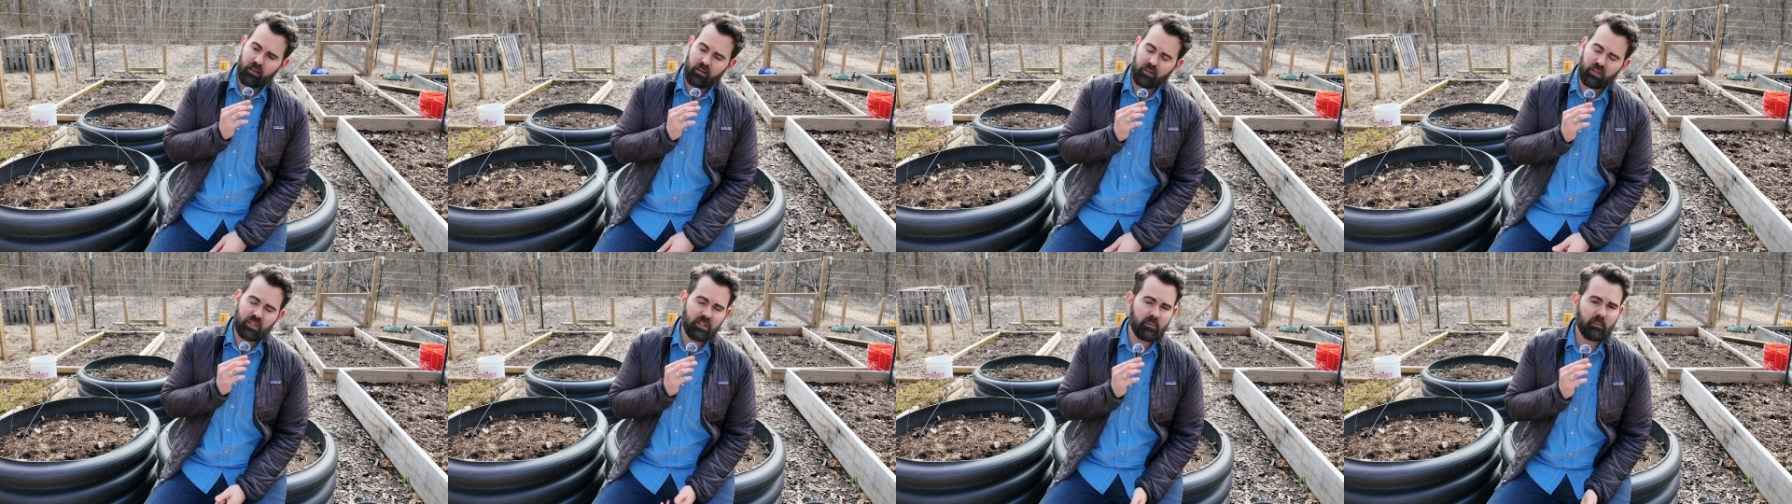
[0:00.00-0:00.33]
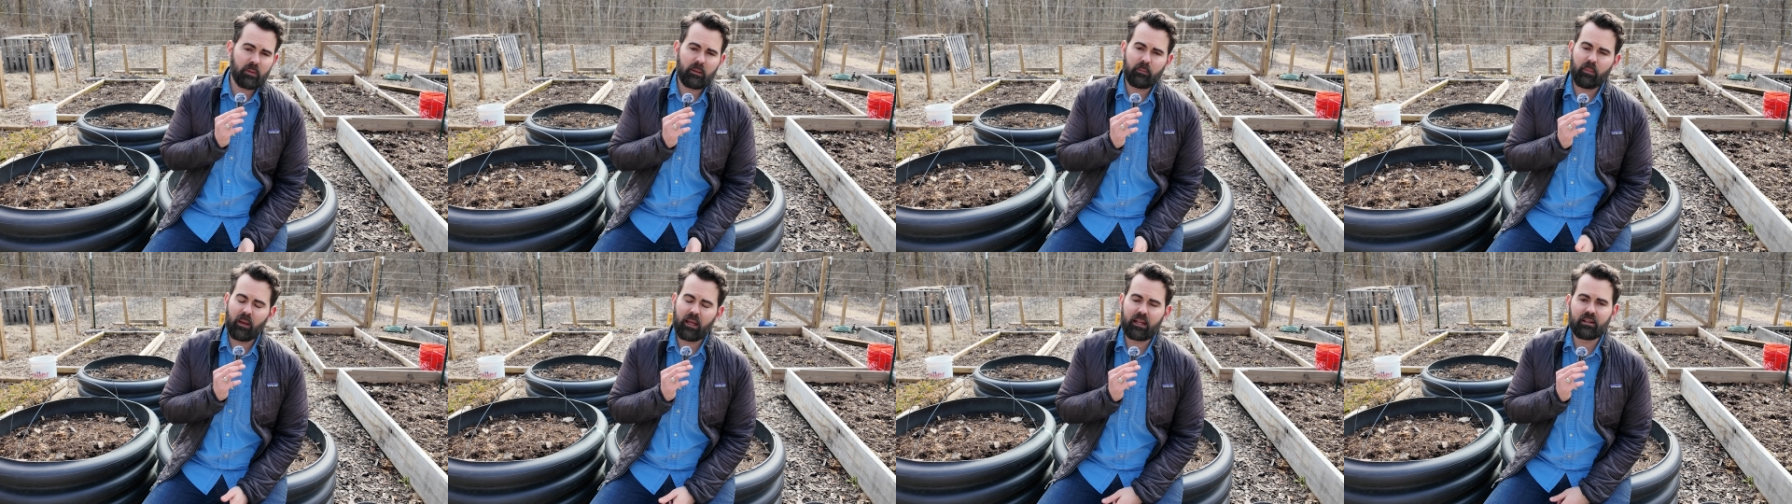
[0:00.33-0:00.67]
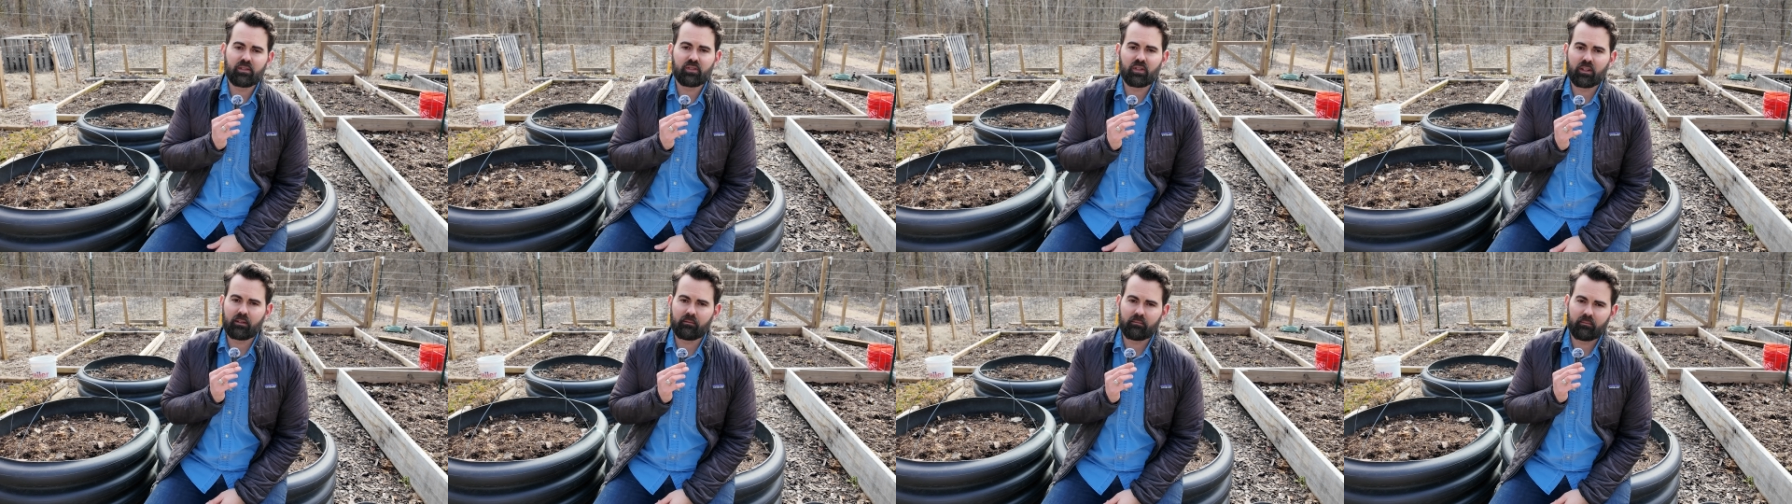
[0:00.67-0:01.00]
just be
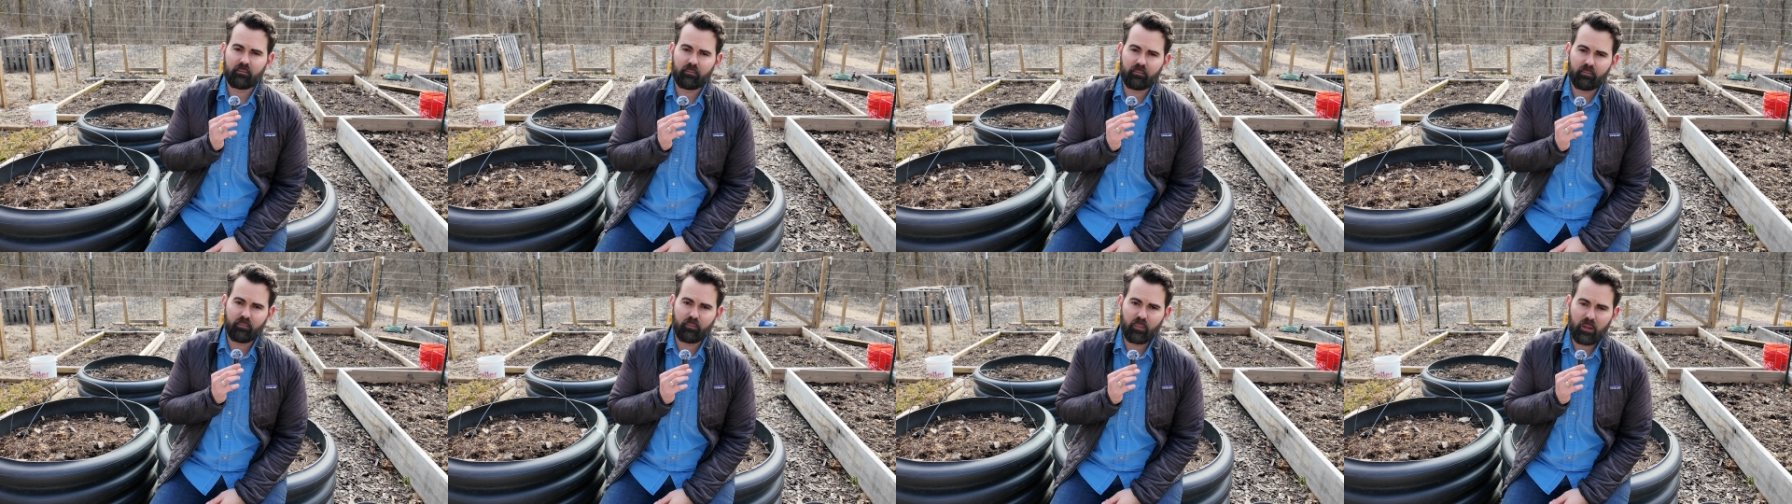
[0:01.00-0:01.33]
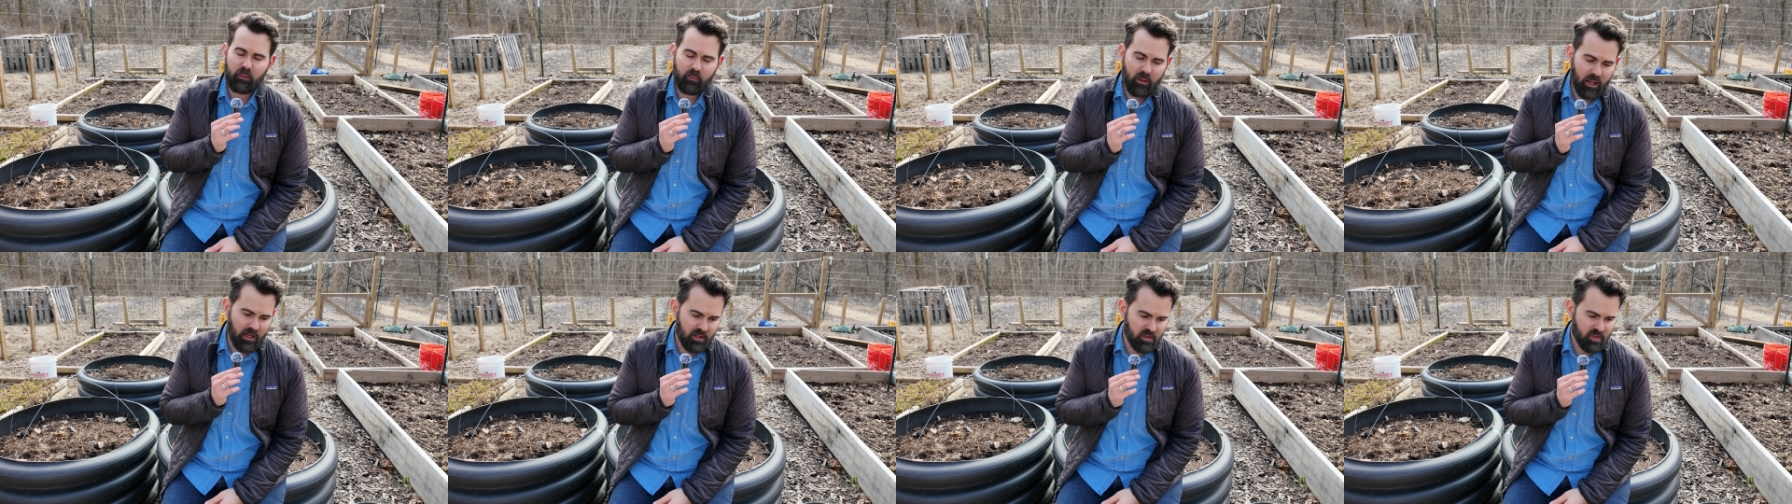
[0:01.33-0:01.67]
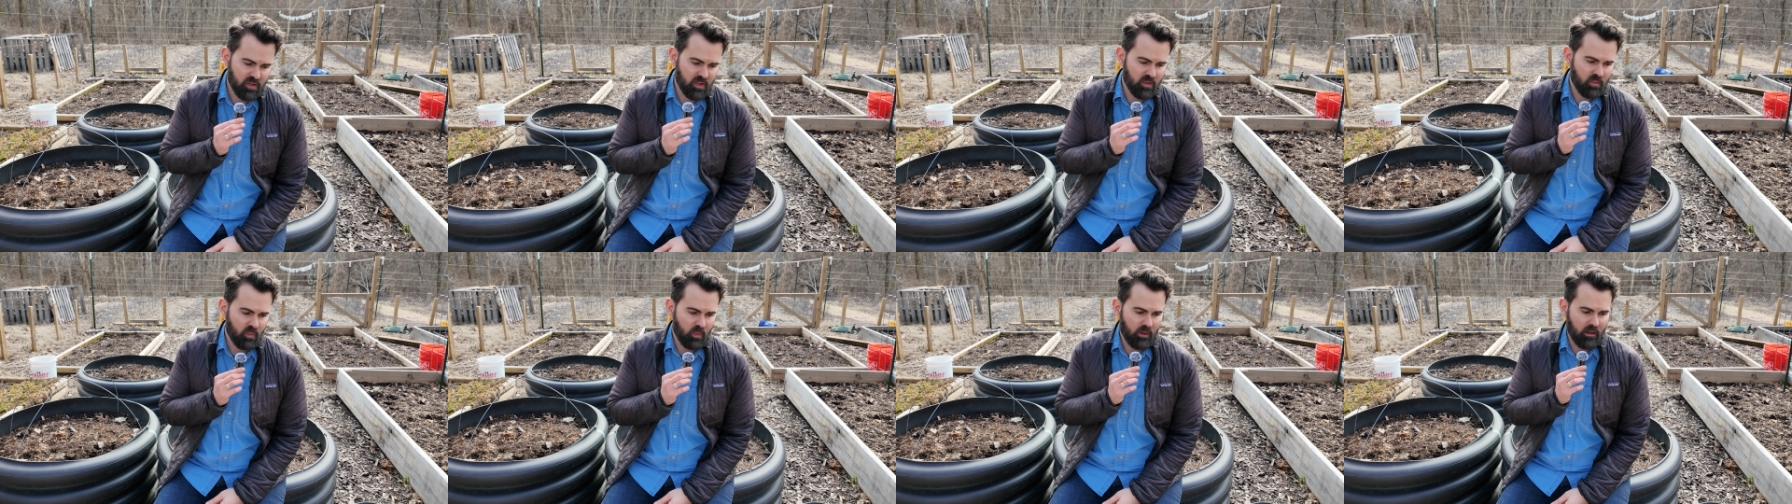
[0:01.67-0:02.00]
patient. Be
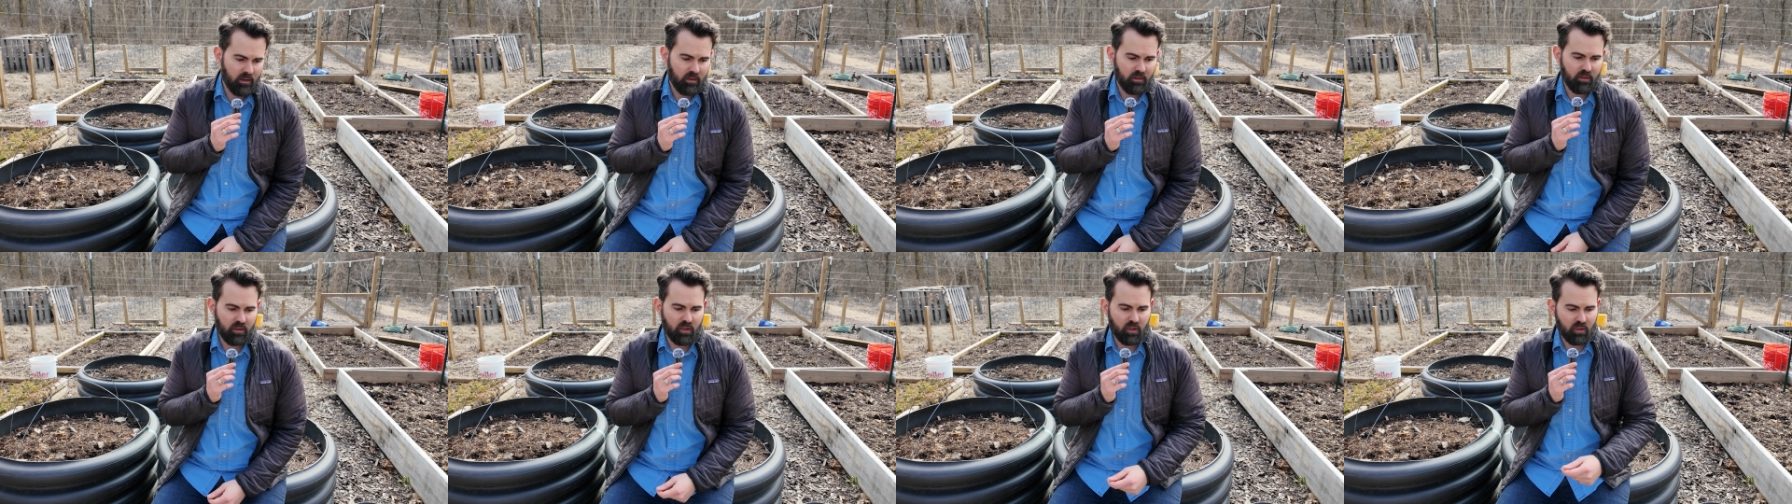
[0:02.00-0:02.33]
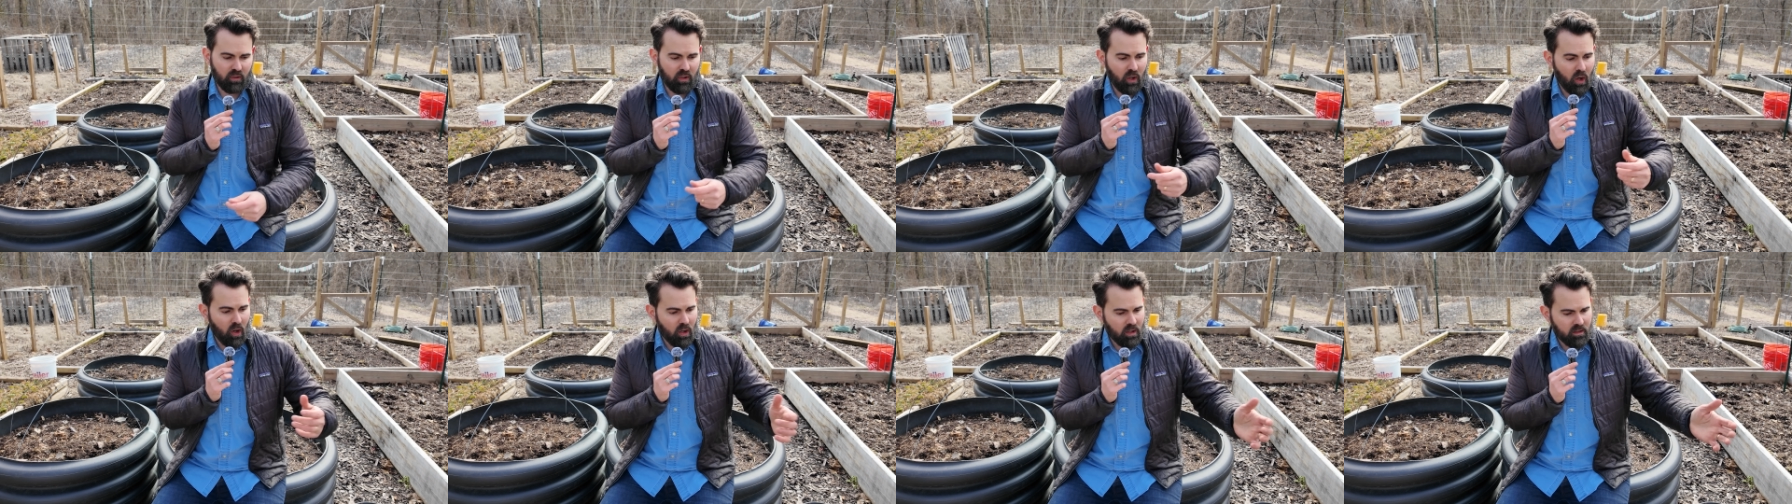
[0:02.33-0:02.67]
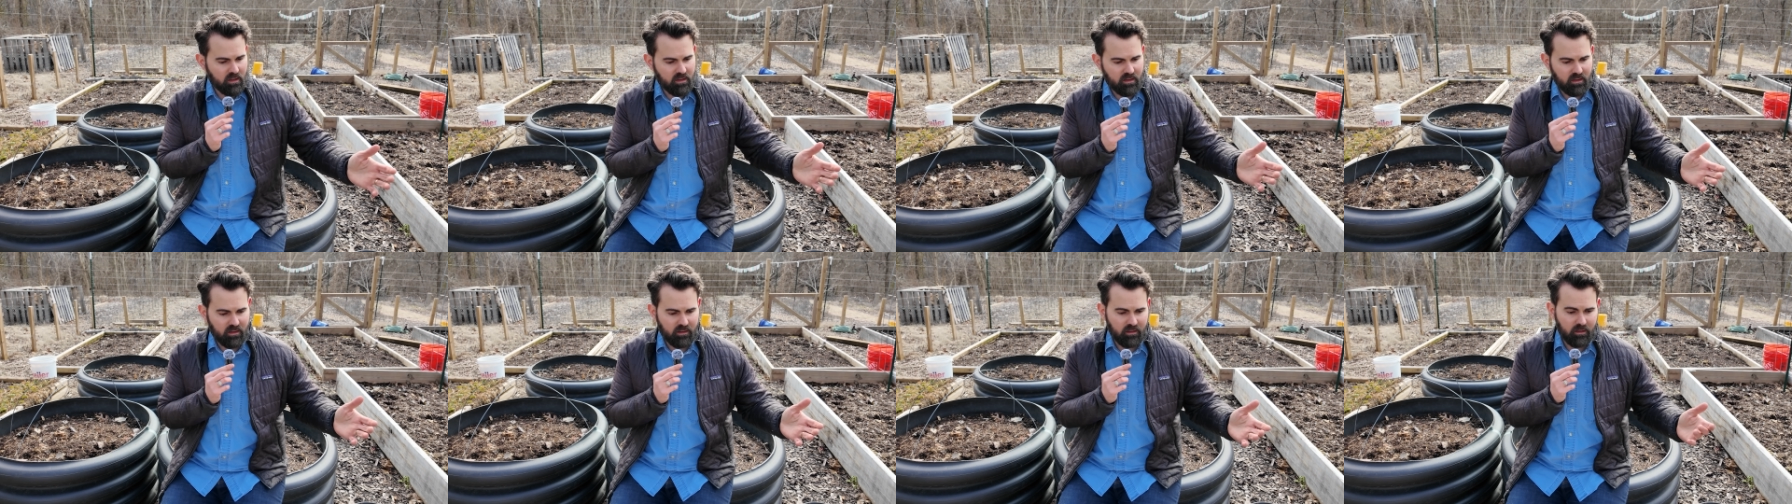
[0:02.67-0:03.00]
patient with your
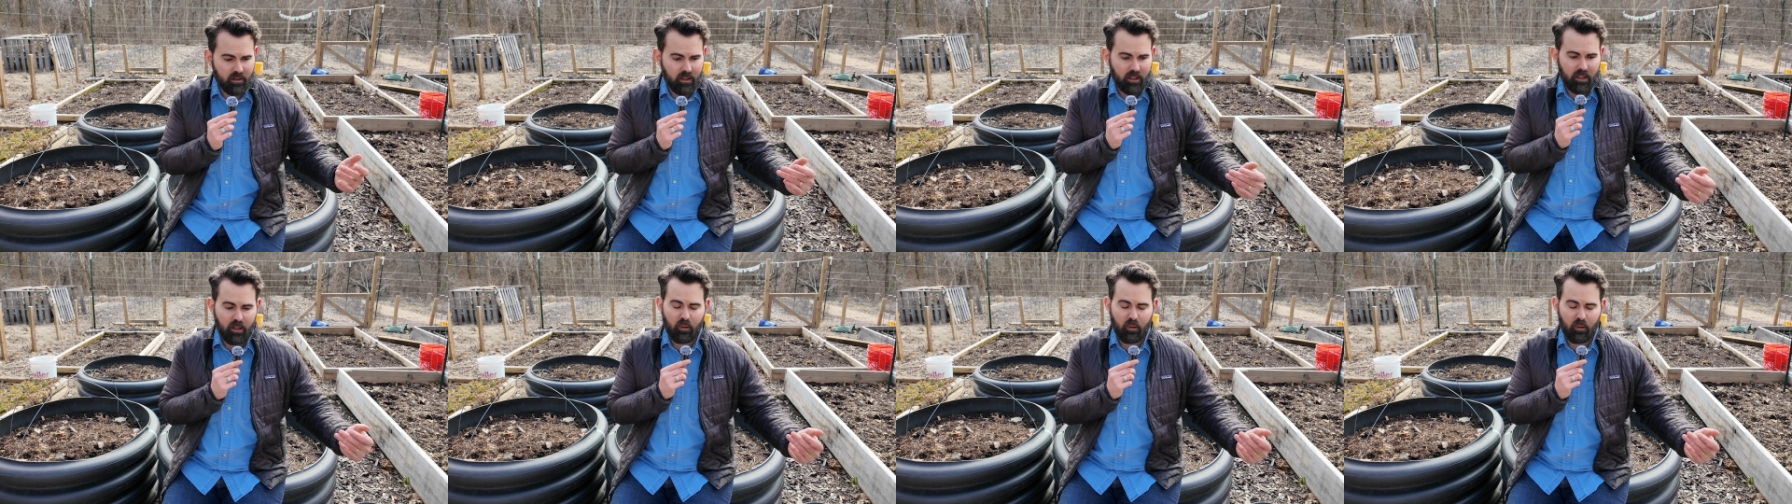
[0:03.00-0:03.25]
garden,